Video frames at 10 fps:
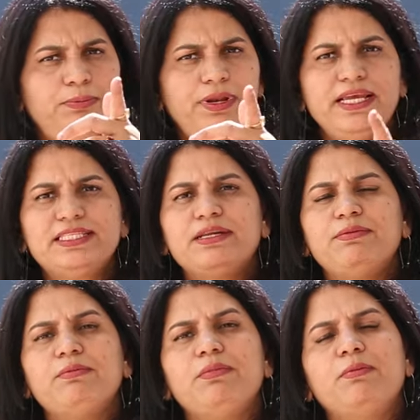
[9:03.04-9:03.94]
Please
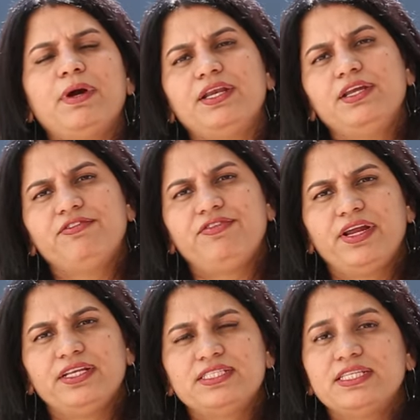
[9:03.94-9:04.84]
remember my dear
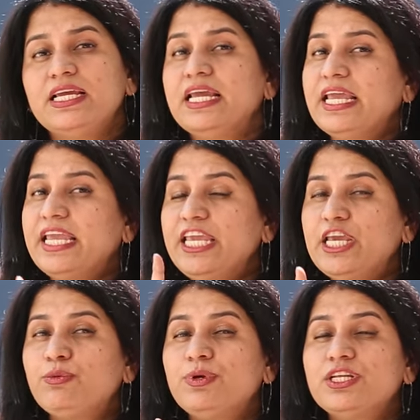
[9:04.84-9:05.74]
friends,
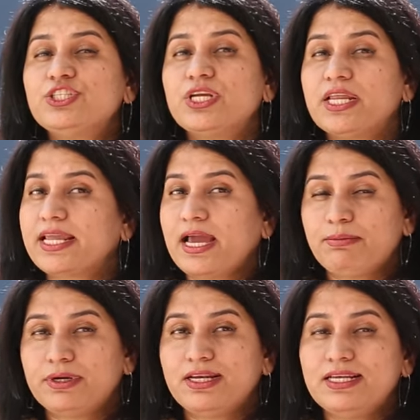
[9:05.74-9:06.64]
equity share
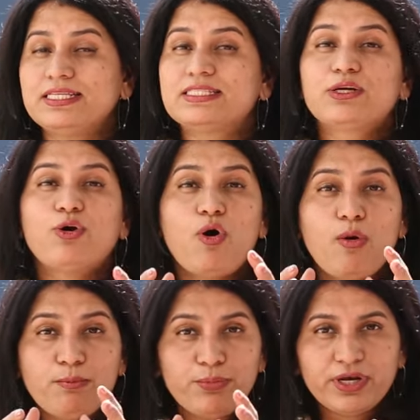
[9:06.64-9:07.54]
capital is a
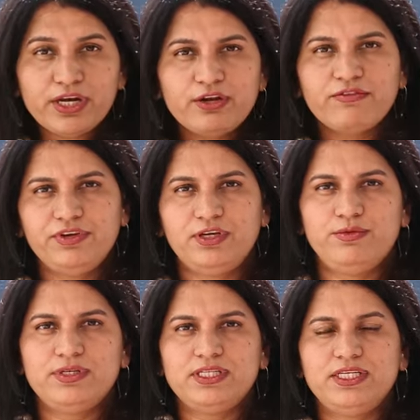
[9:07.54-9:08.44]
component of
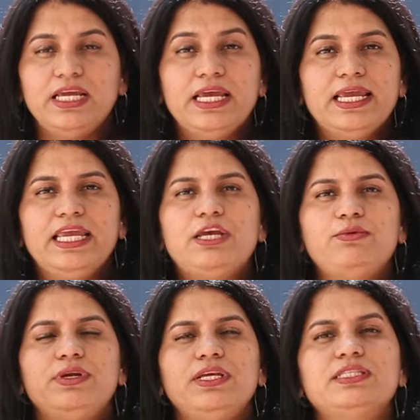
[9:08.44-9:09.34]
equity.
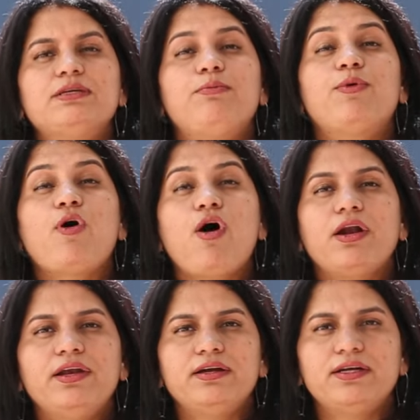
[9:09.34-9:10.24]
Equity is a
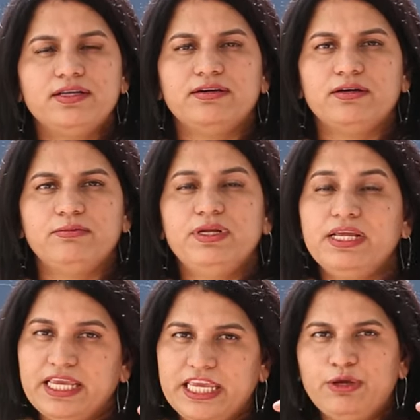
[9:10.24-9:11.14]
broader term.
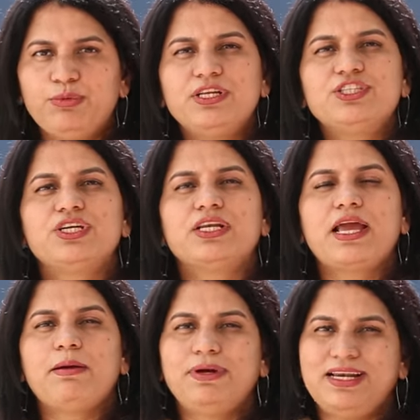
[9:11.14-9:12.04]
Equity share
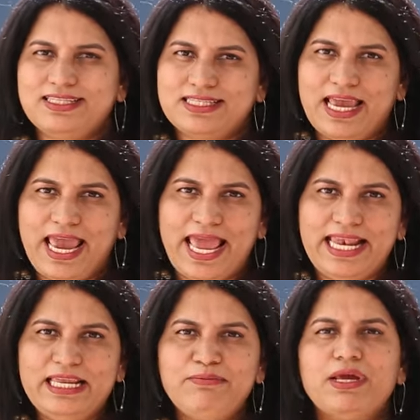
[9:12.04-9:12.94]
capital is an
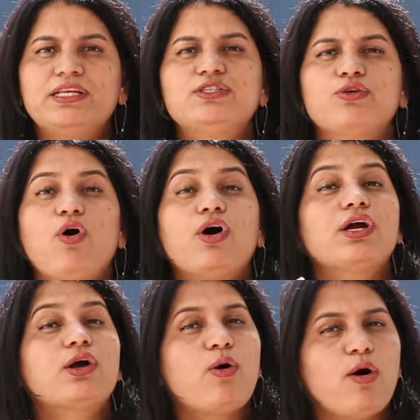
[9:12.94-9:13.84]
element or
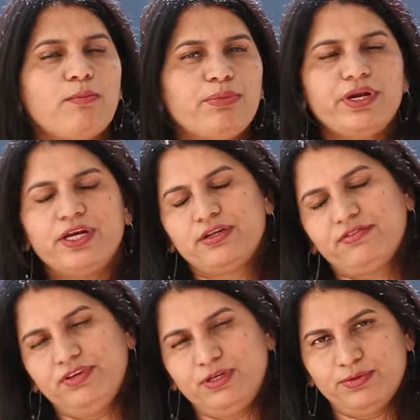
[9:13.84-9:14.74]
a component
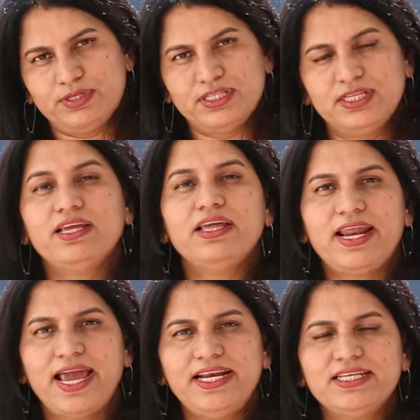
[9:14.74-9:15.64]
of equity,
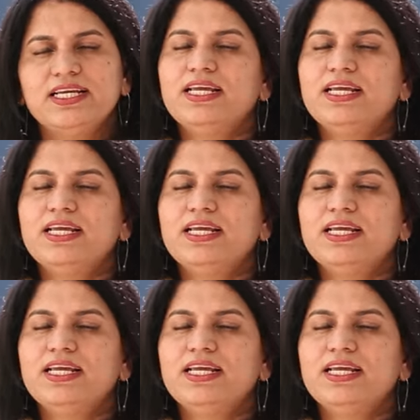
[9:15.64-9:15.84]
right?